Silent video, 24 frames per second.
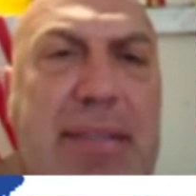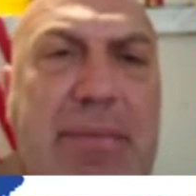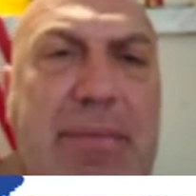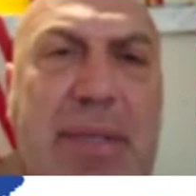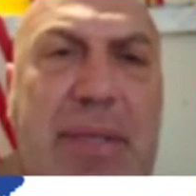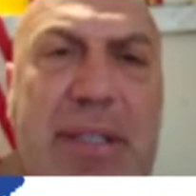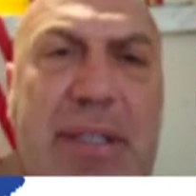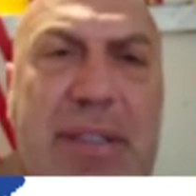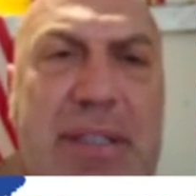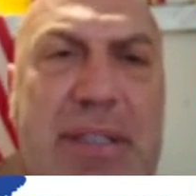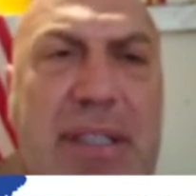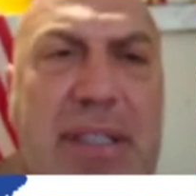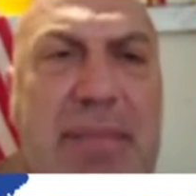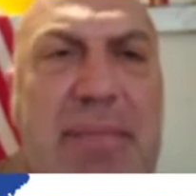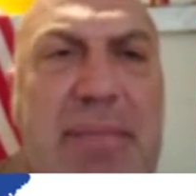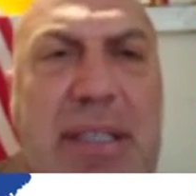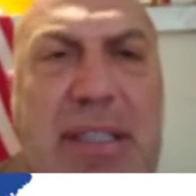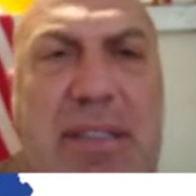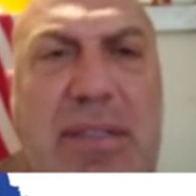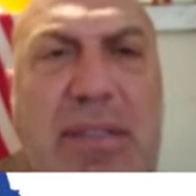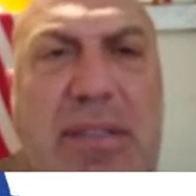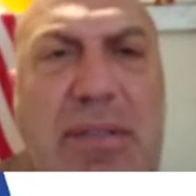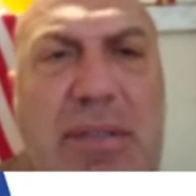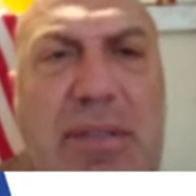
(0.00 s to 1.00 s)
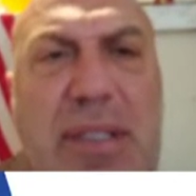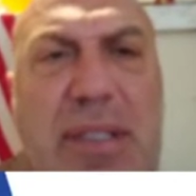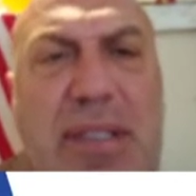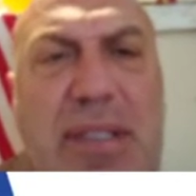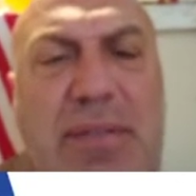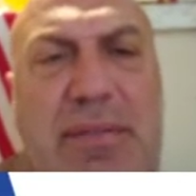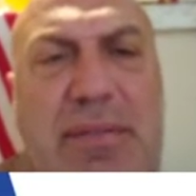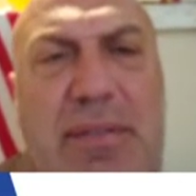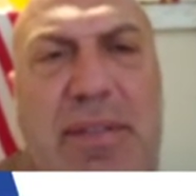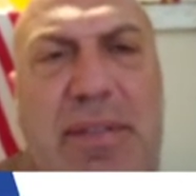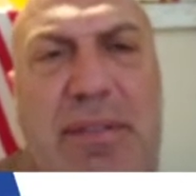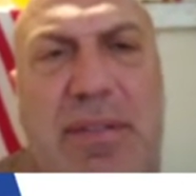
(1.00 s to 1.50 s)
well, they're saying Minnesota
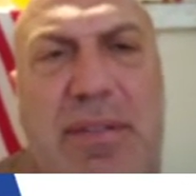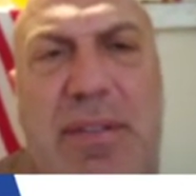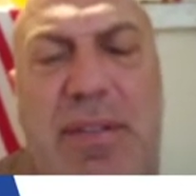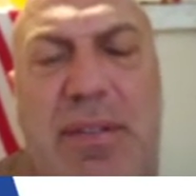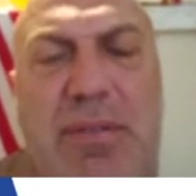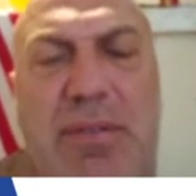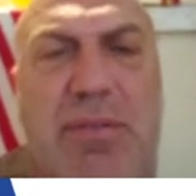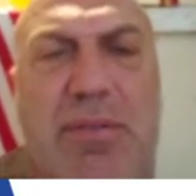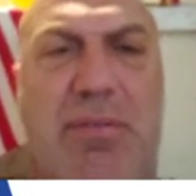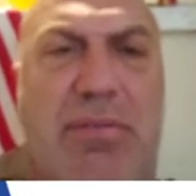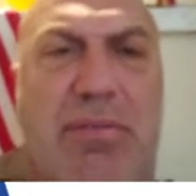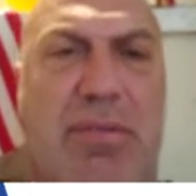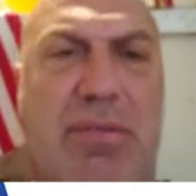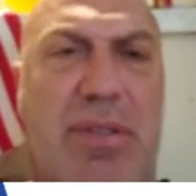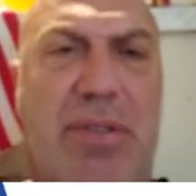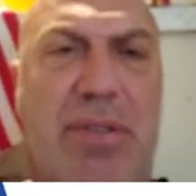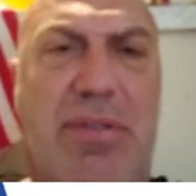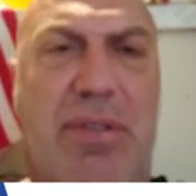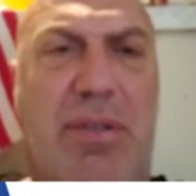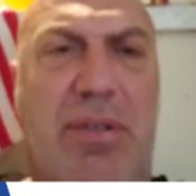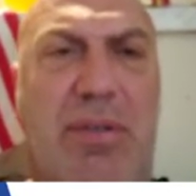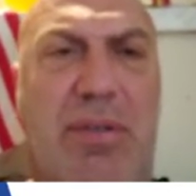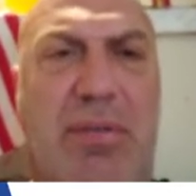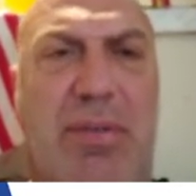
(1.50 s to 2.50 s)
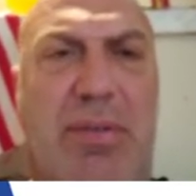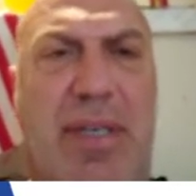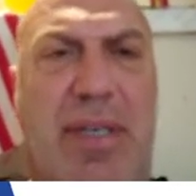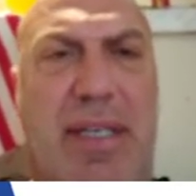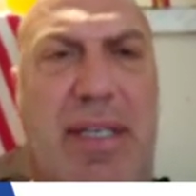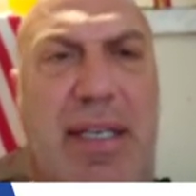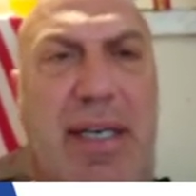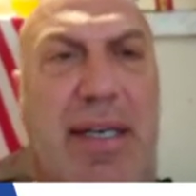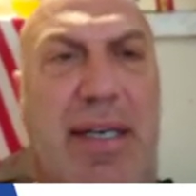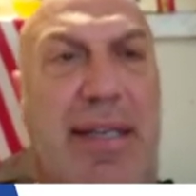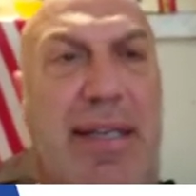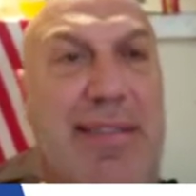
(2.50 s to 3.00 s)
can go can go
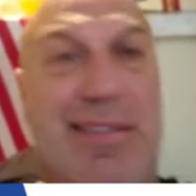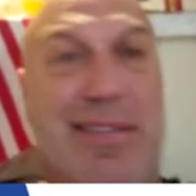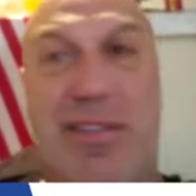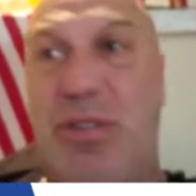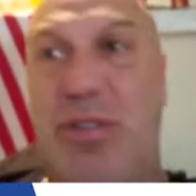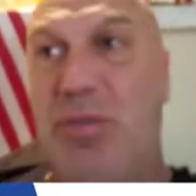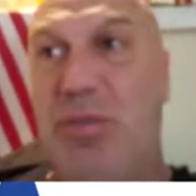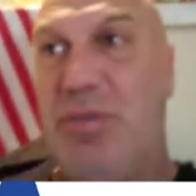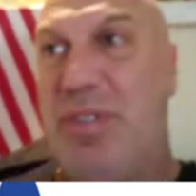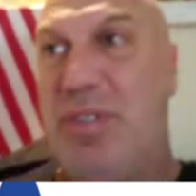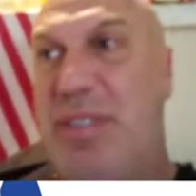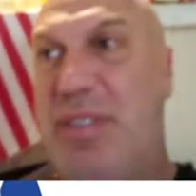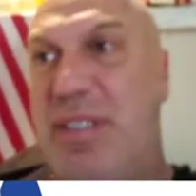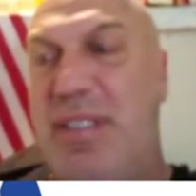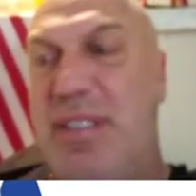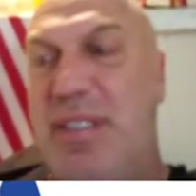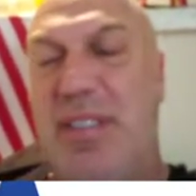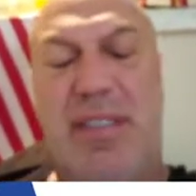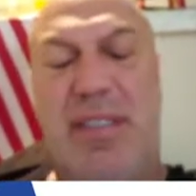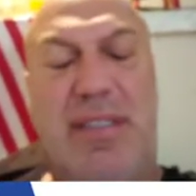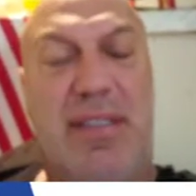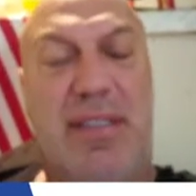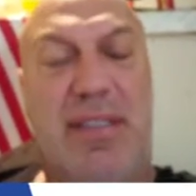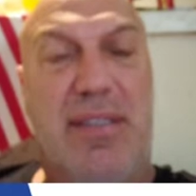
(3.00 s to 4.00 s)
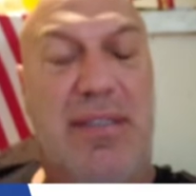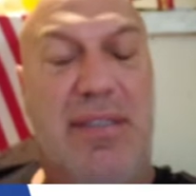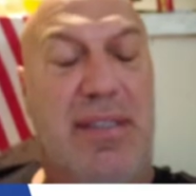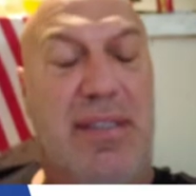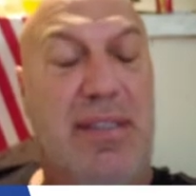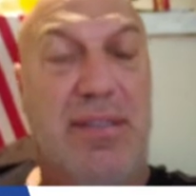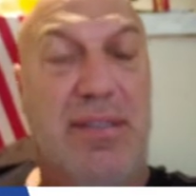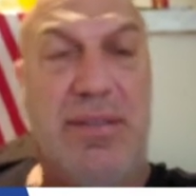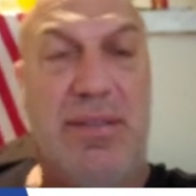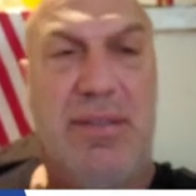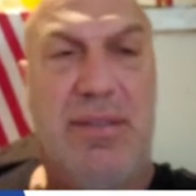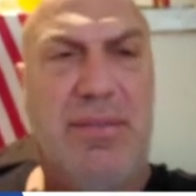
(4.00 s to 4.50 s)
red. I, I just don't see it. I, I,
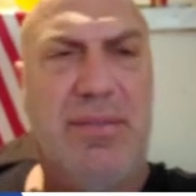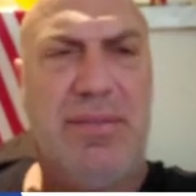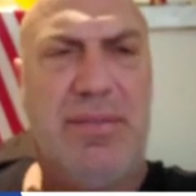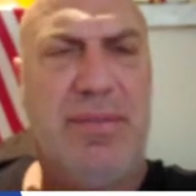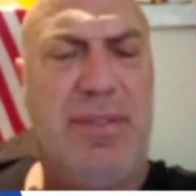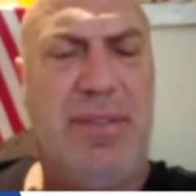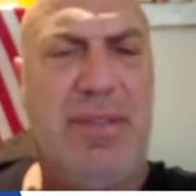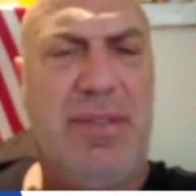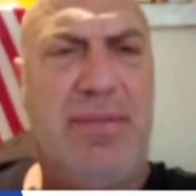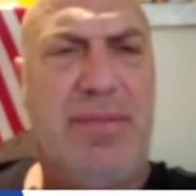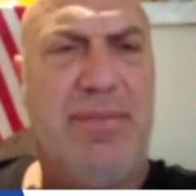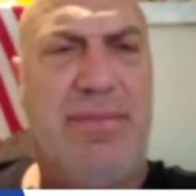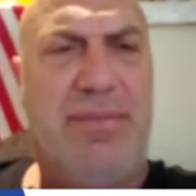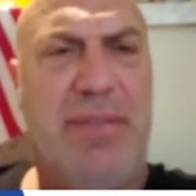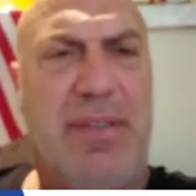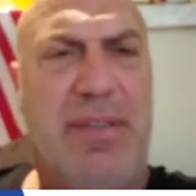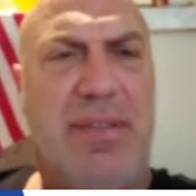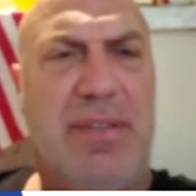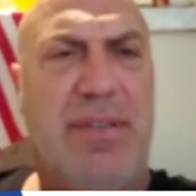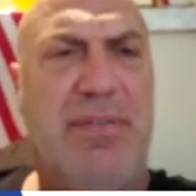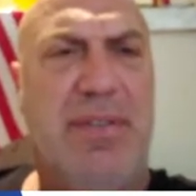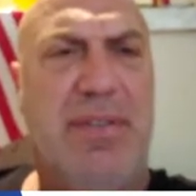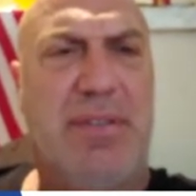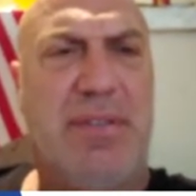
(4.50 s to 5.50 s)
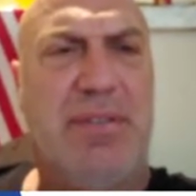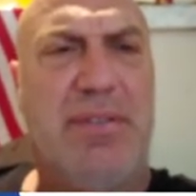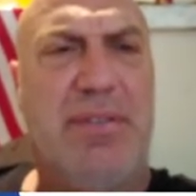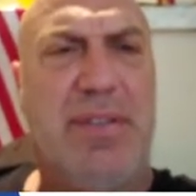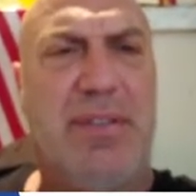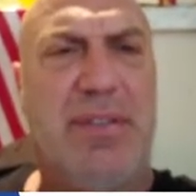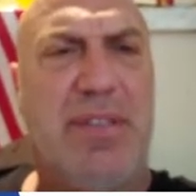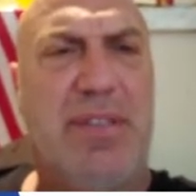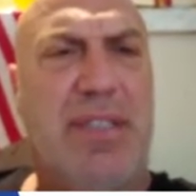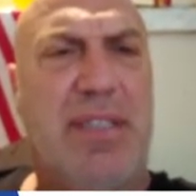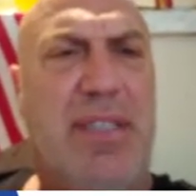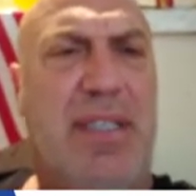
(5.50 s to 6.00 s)
I don't know. Uh, very very
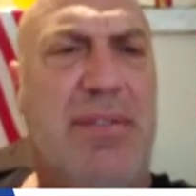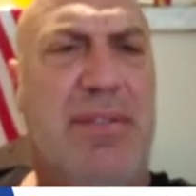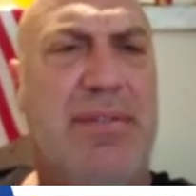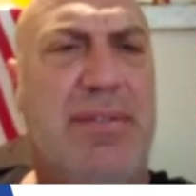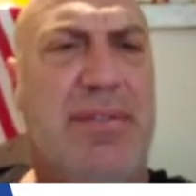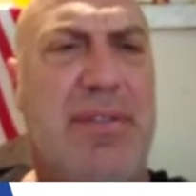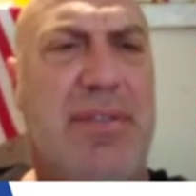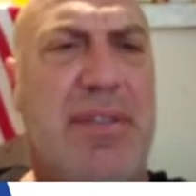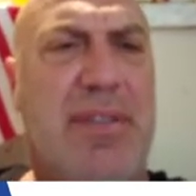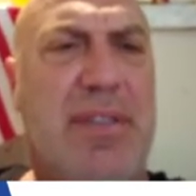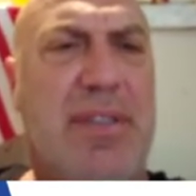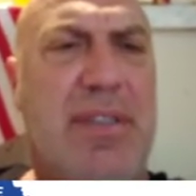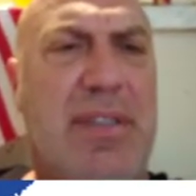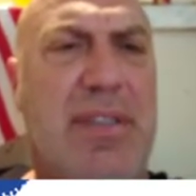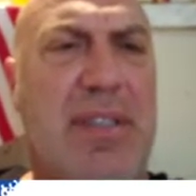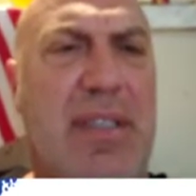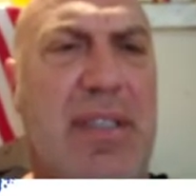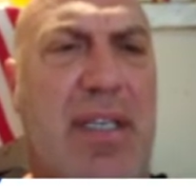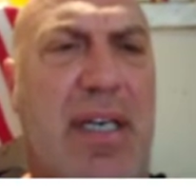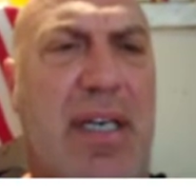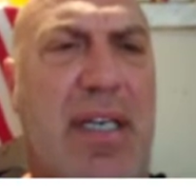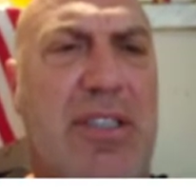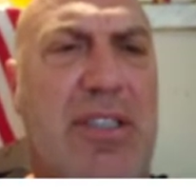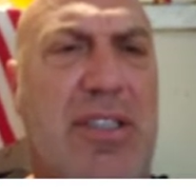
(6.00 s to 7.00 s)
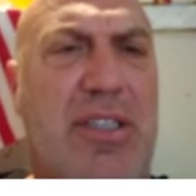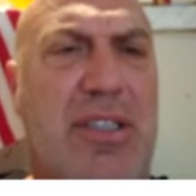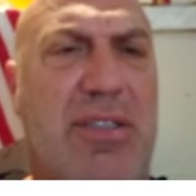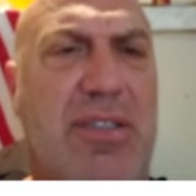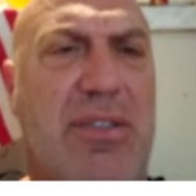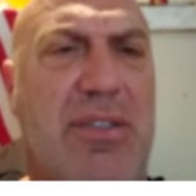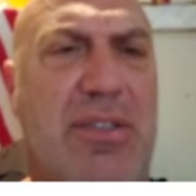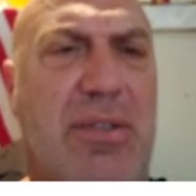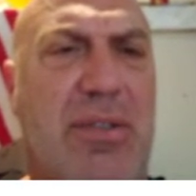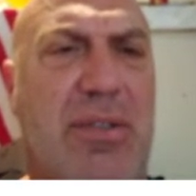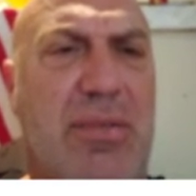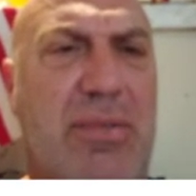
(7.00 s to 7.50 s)
very tough. I
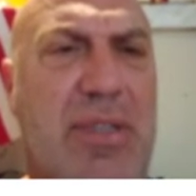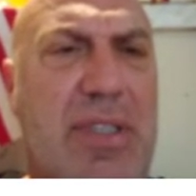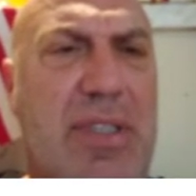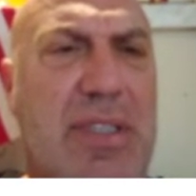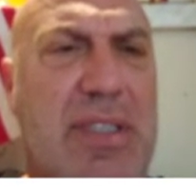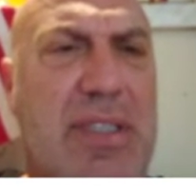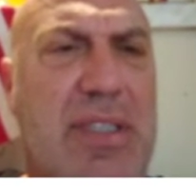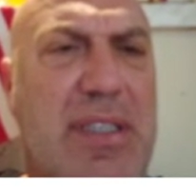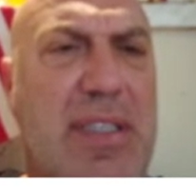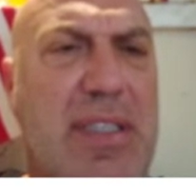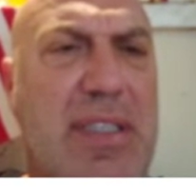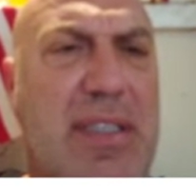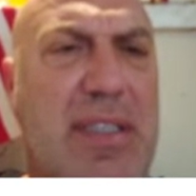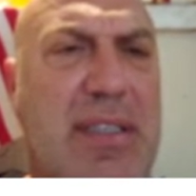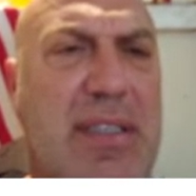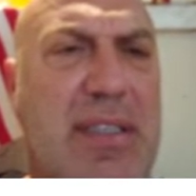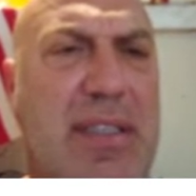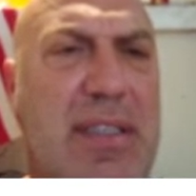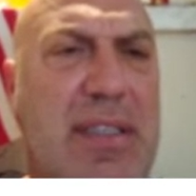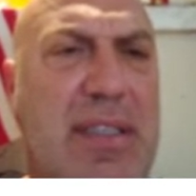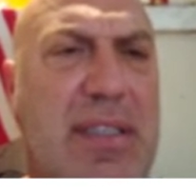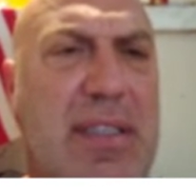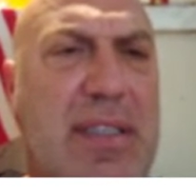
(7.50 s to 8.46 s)
just don't really see it.